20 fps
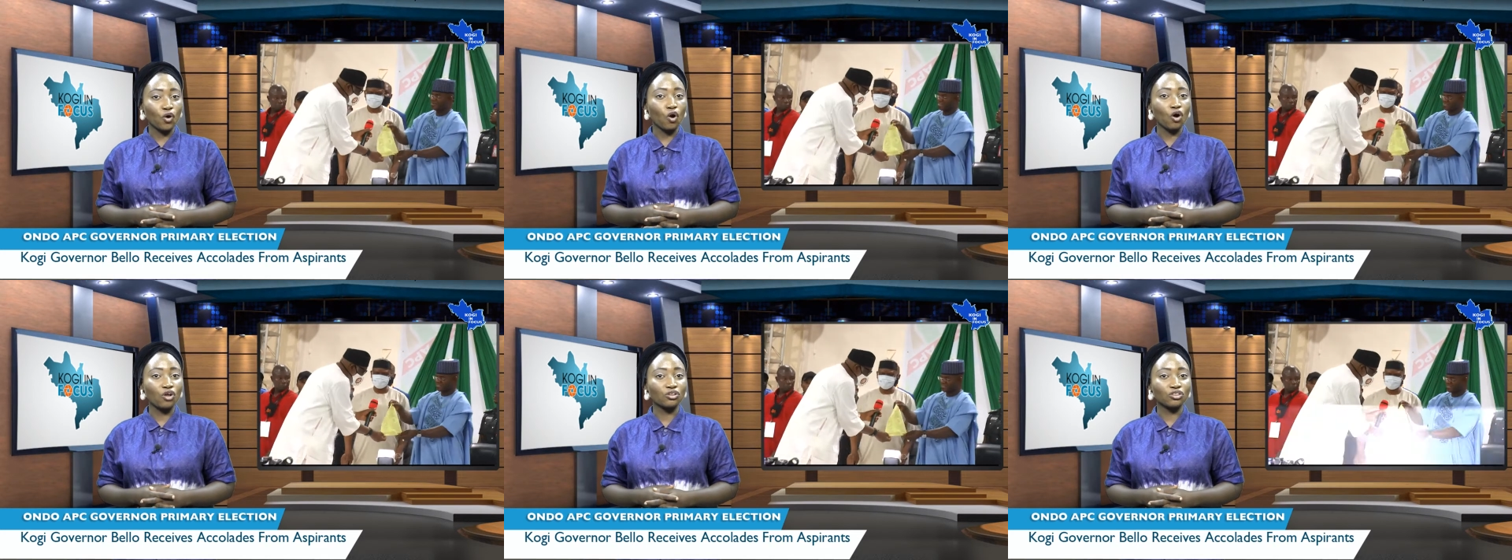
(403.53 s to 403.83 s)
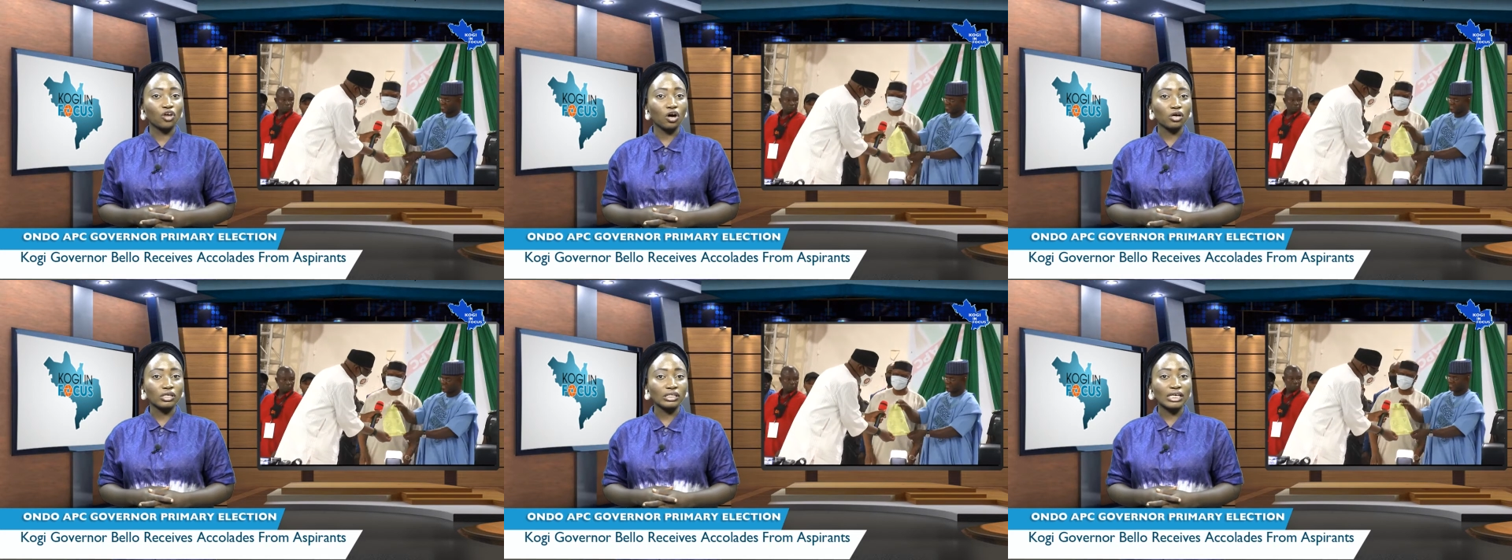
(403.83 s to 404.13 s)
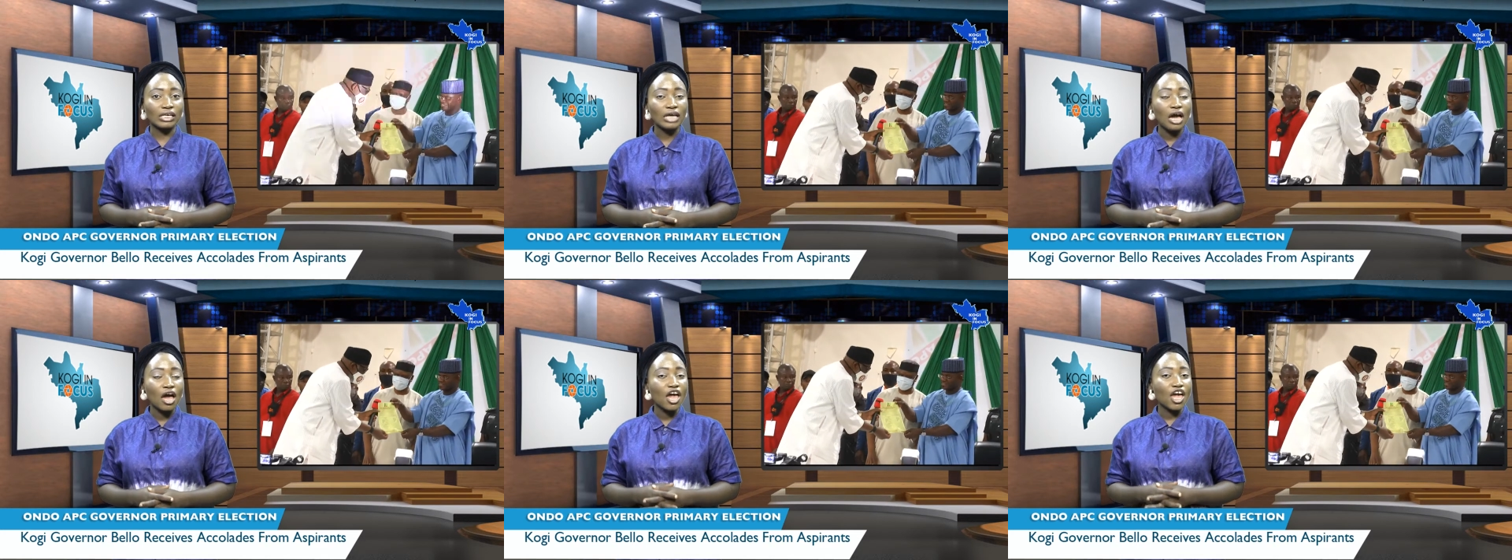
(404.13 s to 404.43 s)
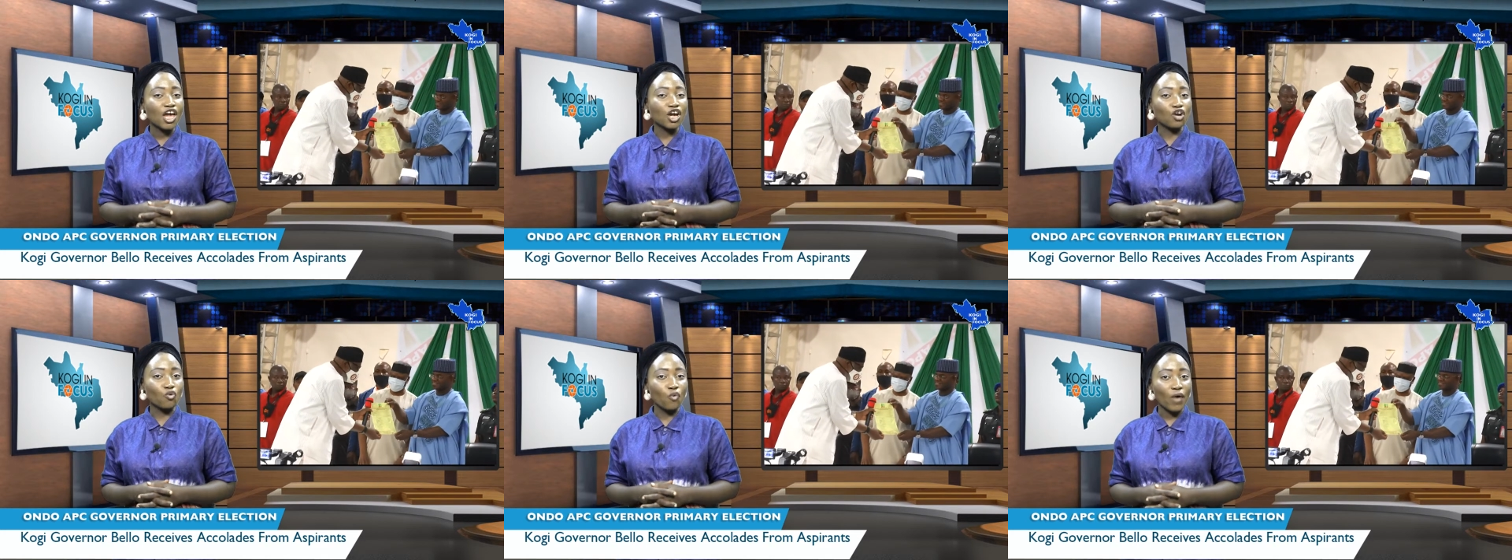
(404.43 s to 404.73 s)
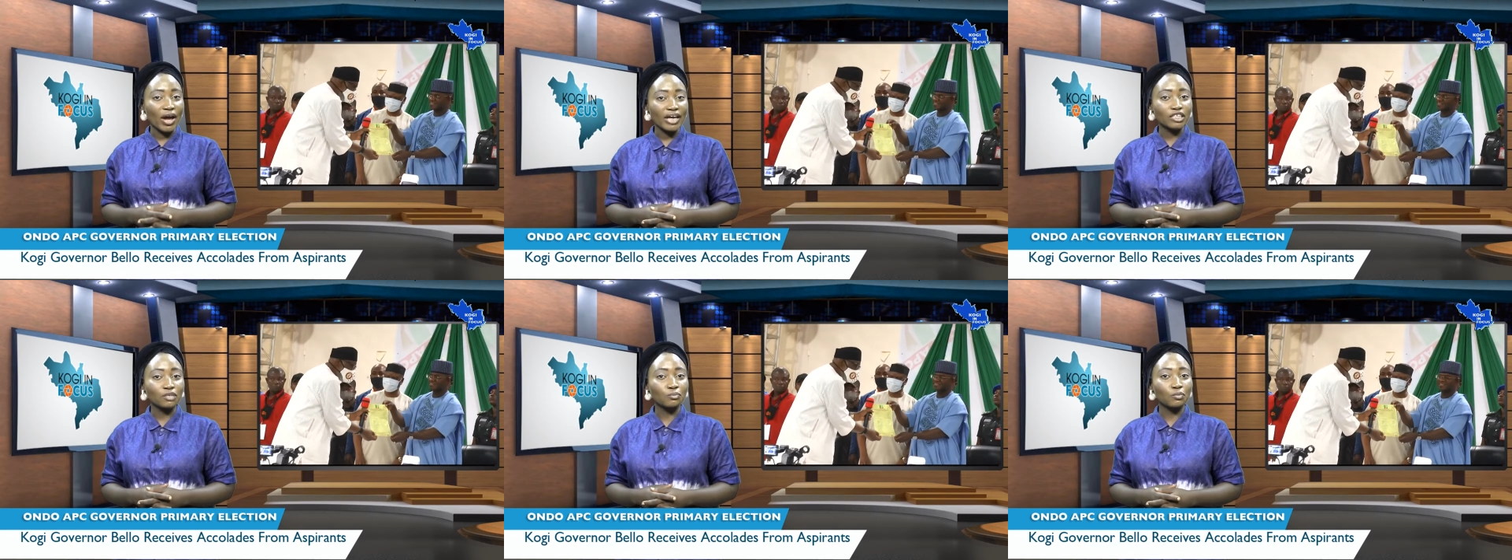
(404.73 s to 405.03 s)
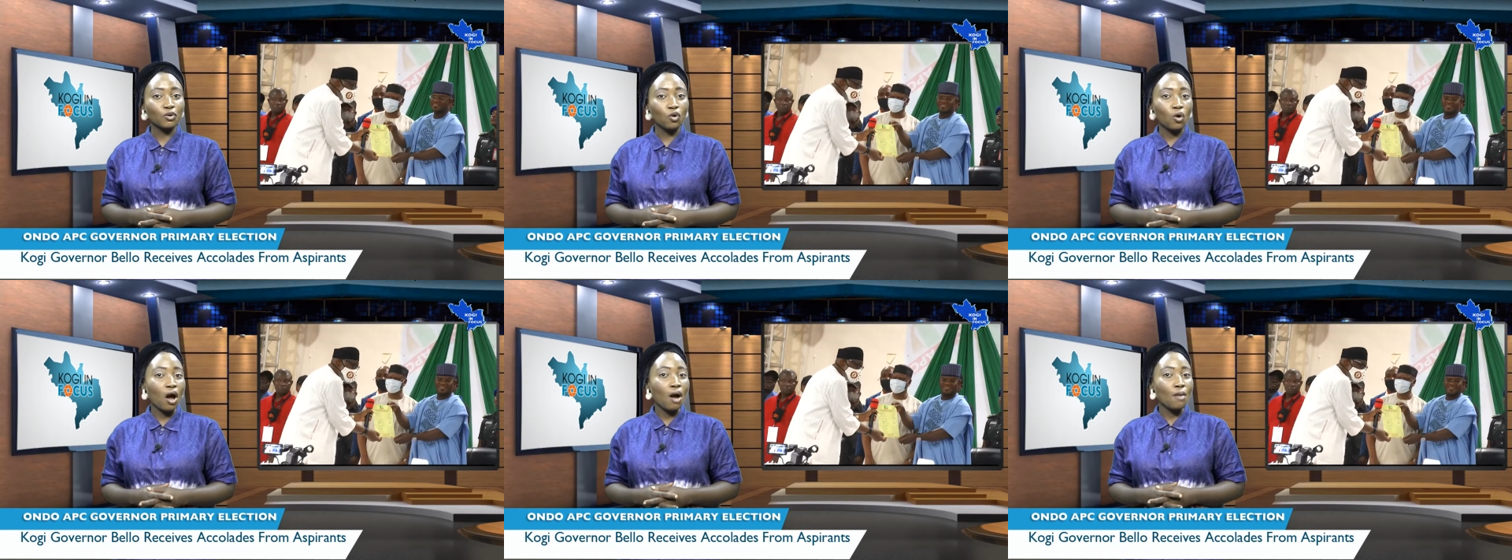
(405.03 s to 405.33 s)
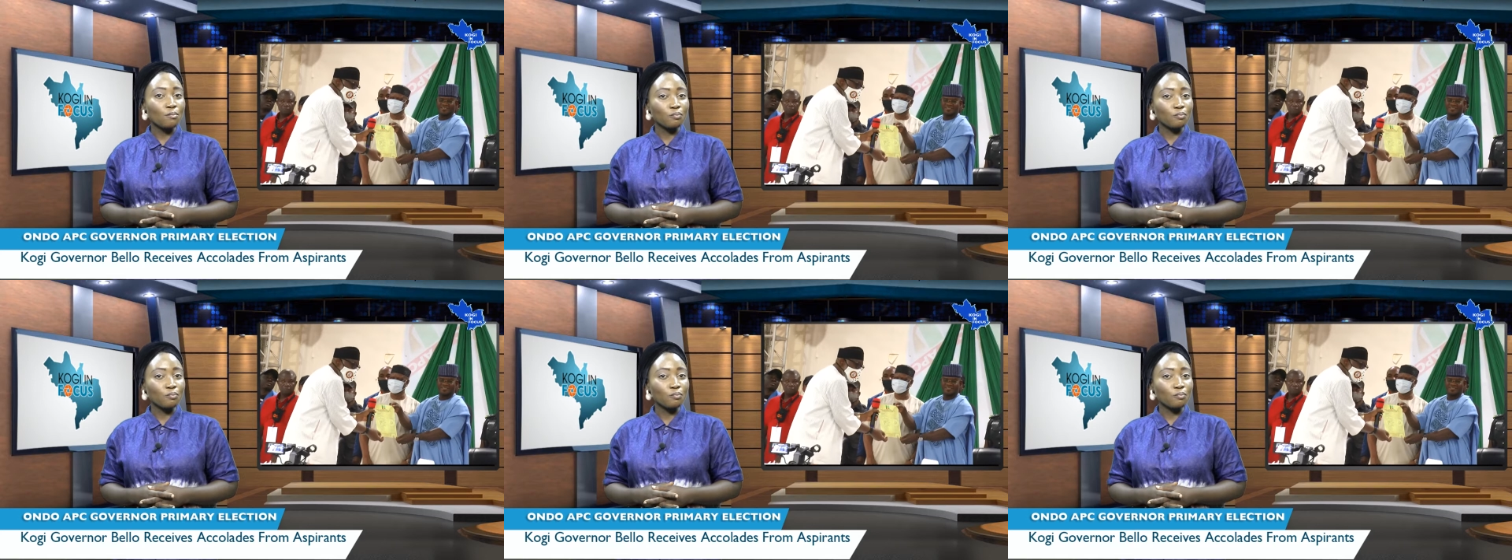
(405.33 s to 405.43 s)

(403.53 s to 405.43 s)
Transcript: conducting a credible,